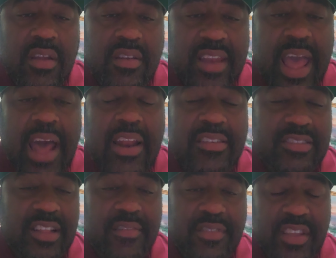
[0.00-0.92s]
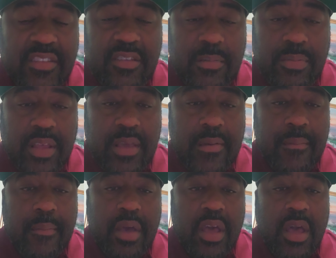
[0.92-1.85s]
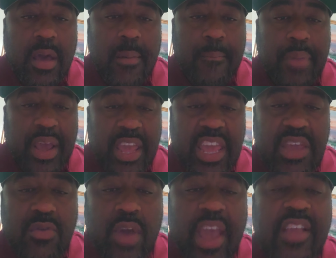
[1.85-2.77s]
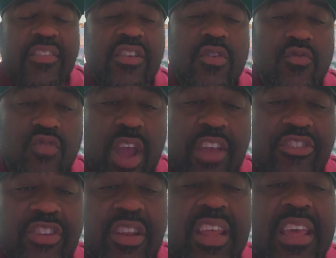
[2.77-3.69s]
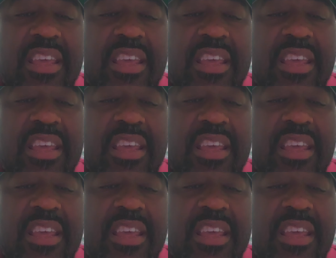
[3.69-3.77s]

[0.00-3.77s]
knowledge, love discipline, but he who hates correction